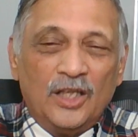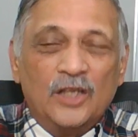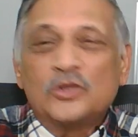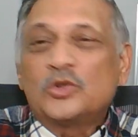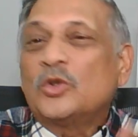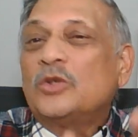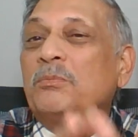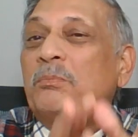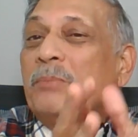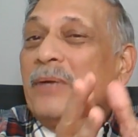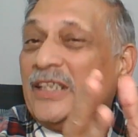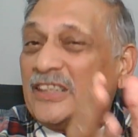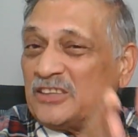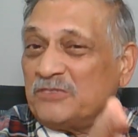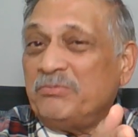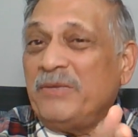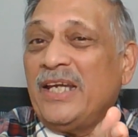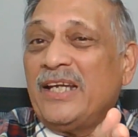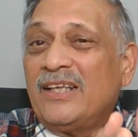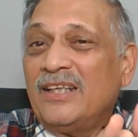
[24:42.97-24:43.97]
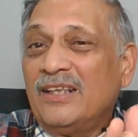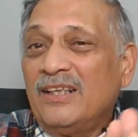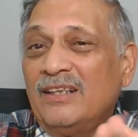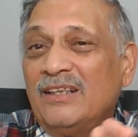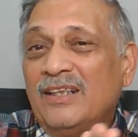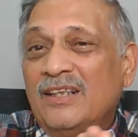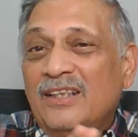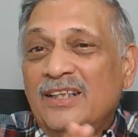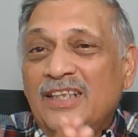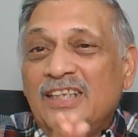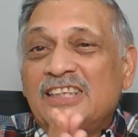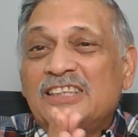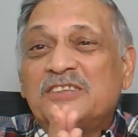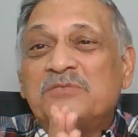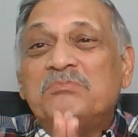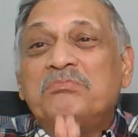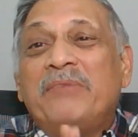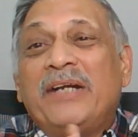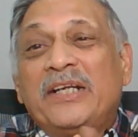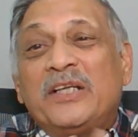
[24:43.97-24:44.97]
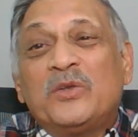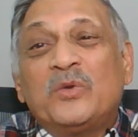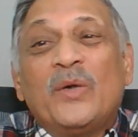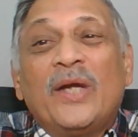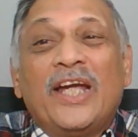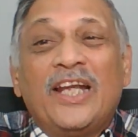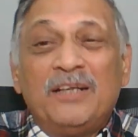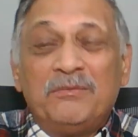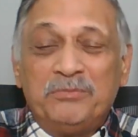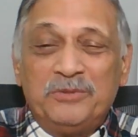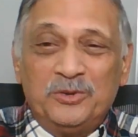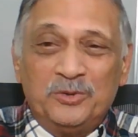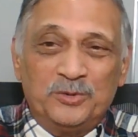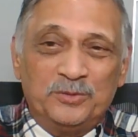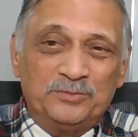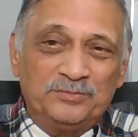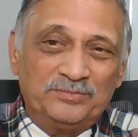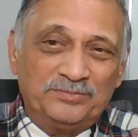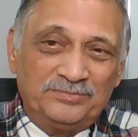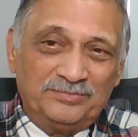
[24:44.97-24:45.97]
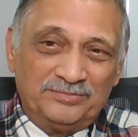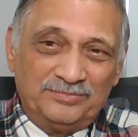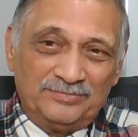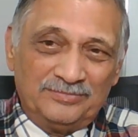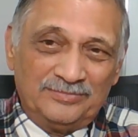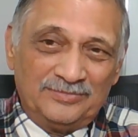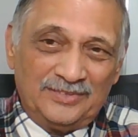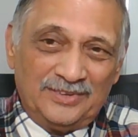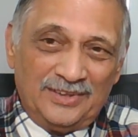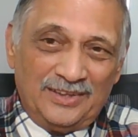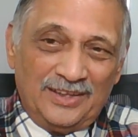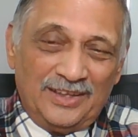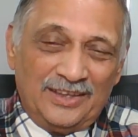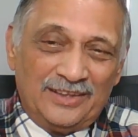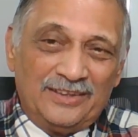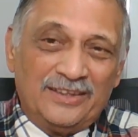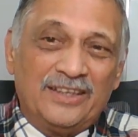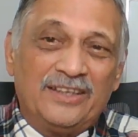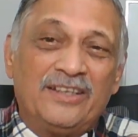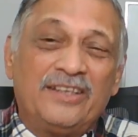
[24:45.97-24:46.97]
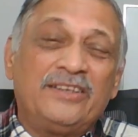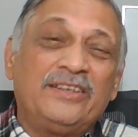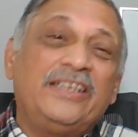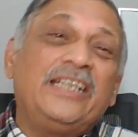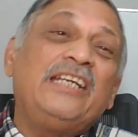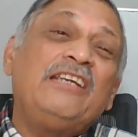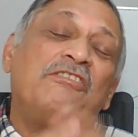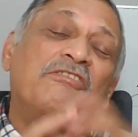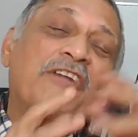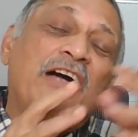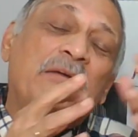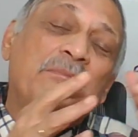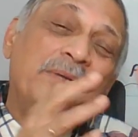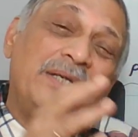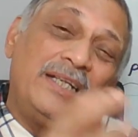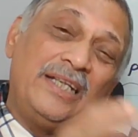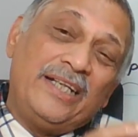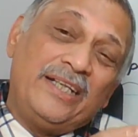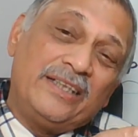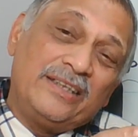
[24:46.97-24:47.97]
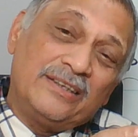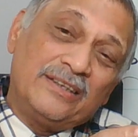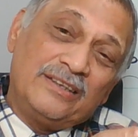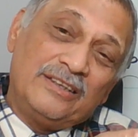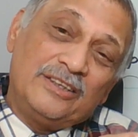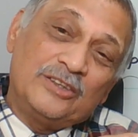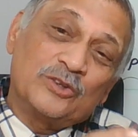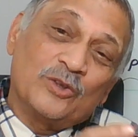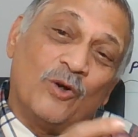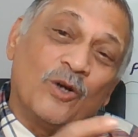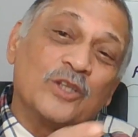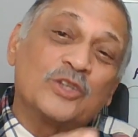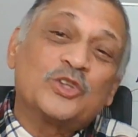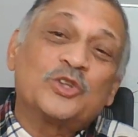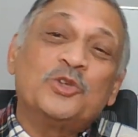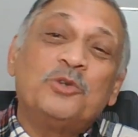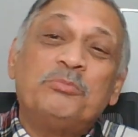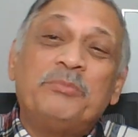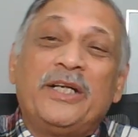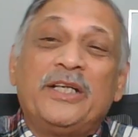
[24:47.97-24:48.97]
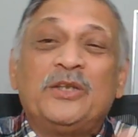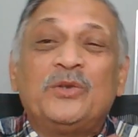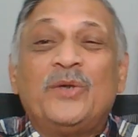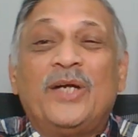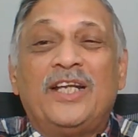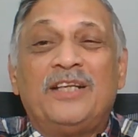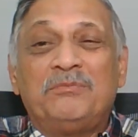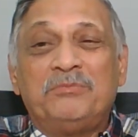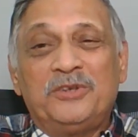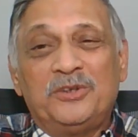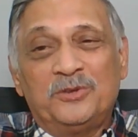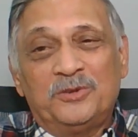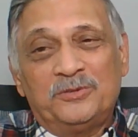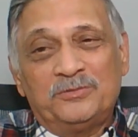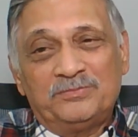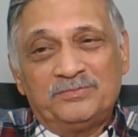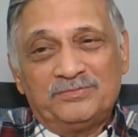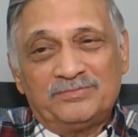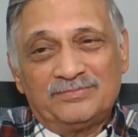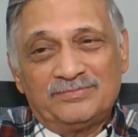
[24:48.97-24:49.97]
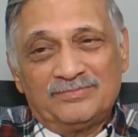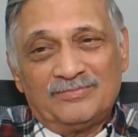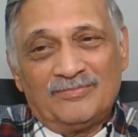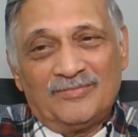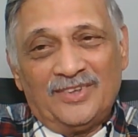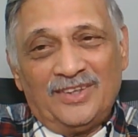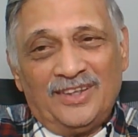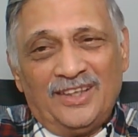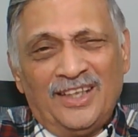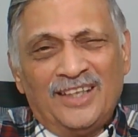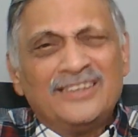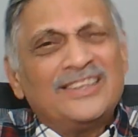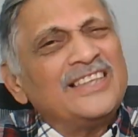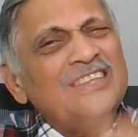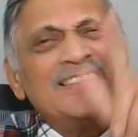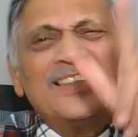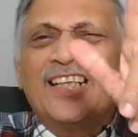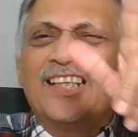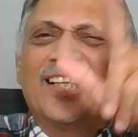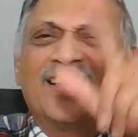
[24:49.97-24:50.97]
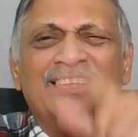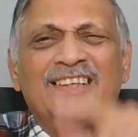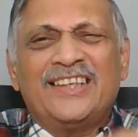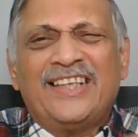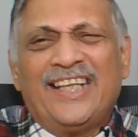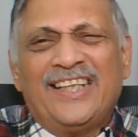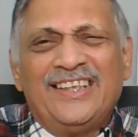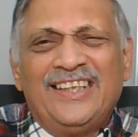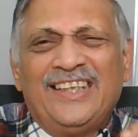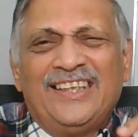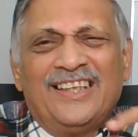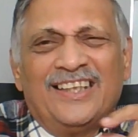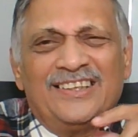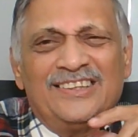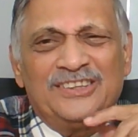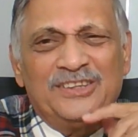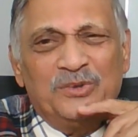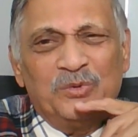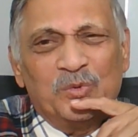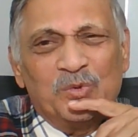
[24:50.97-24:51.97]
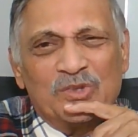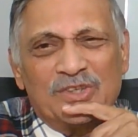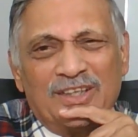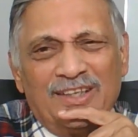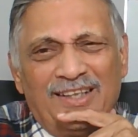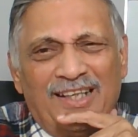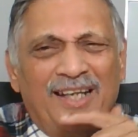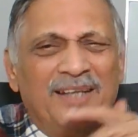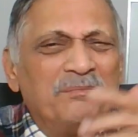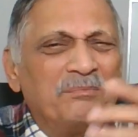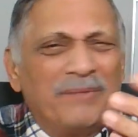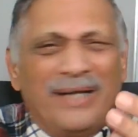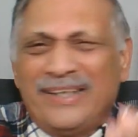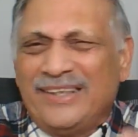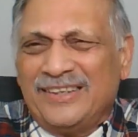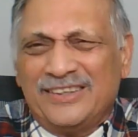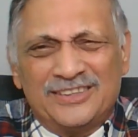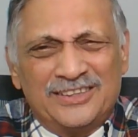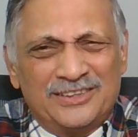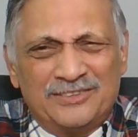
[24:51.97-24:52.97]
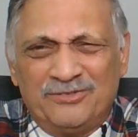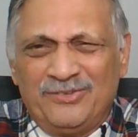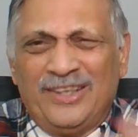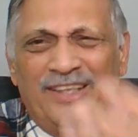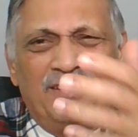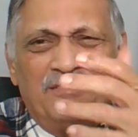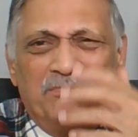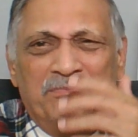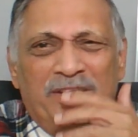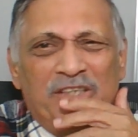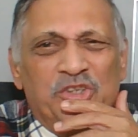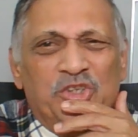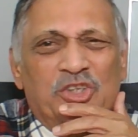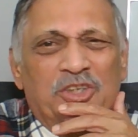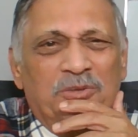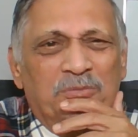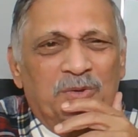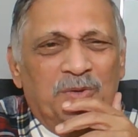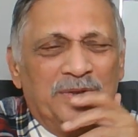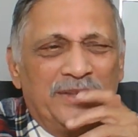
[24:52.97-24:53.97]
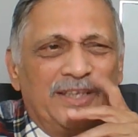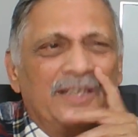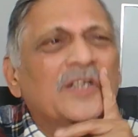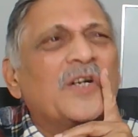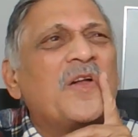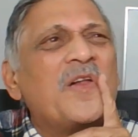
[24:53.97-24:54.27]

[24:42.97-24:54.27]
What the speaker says: So the pacemaker is meant to help you. The defibrillator is also meant to help you. There is another technique that is used, and I might as well mention about it.